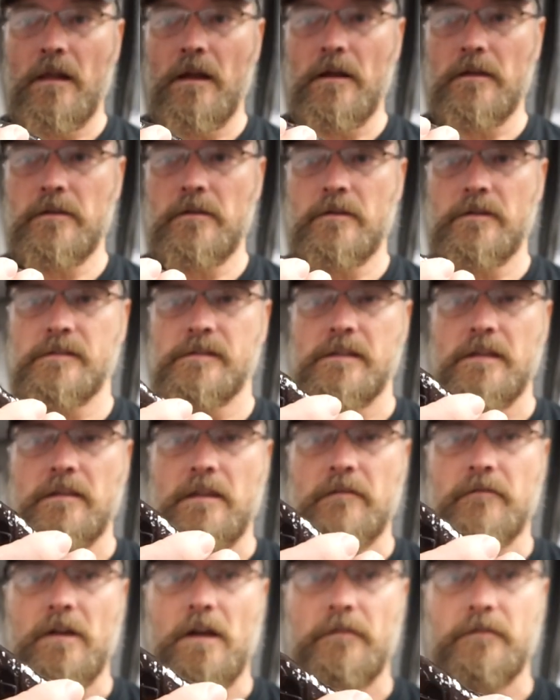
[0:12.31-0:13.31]
Uh, you can see
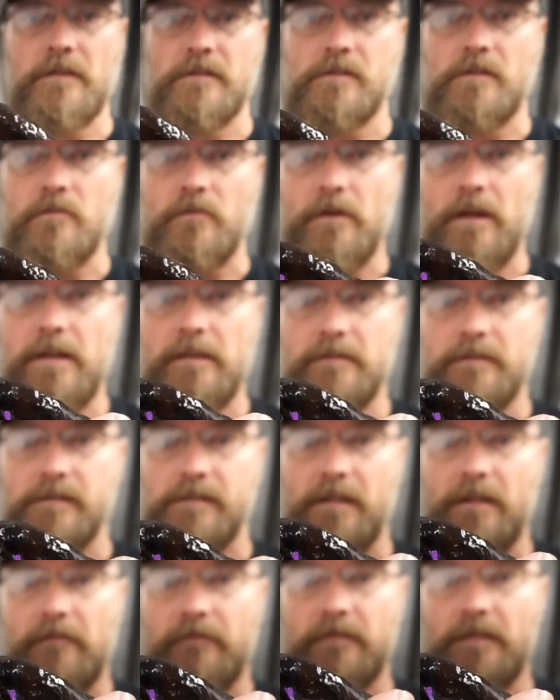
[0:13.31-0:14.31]
they've got this great
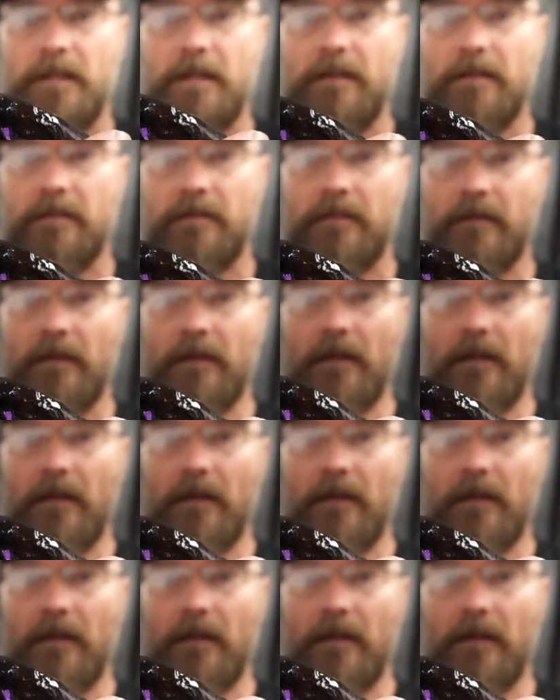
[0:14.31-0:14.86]
set of teeth.